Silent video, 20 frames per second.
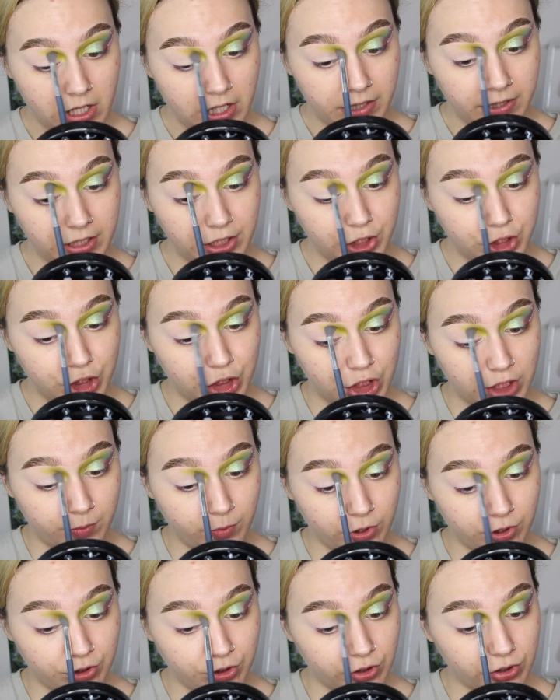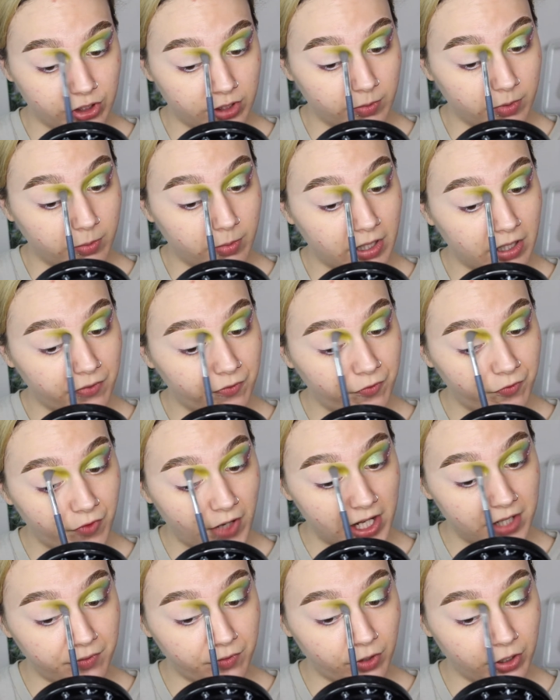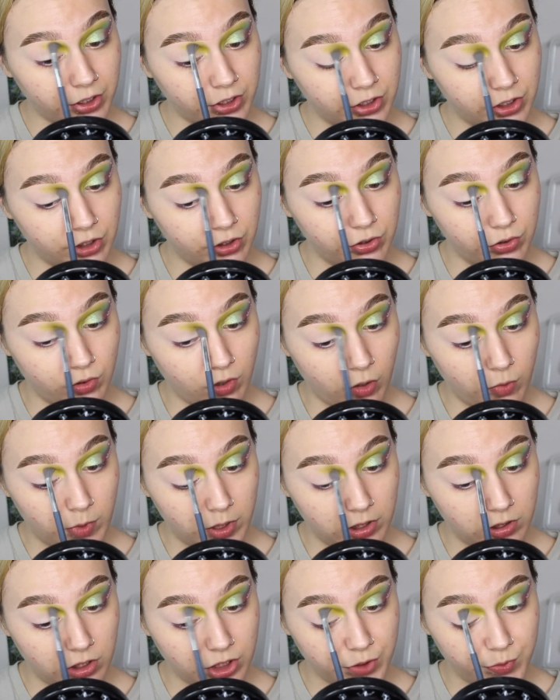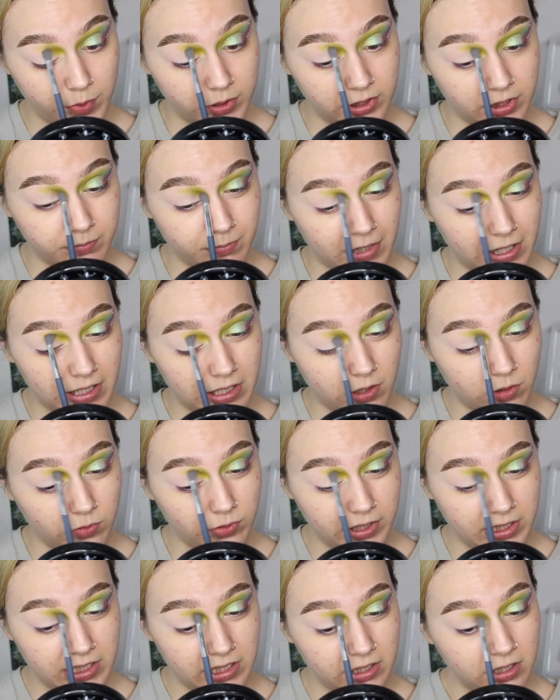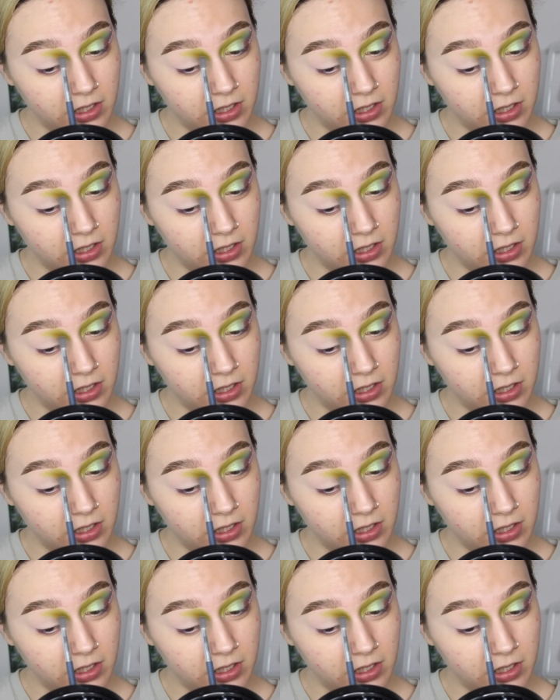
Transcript: These shimmers are some of my favorite too. Oh my gosh. But my only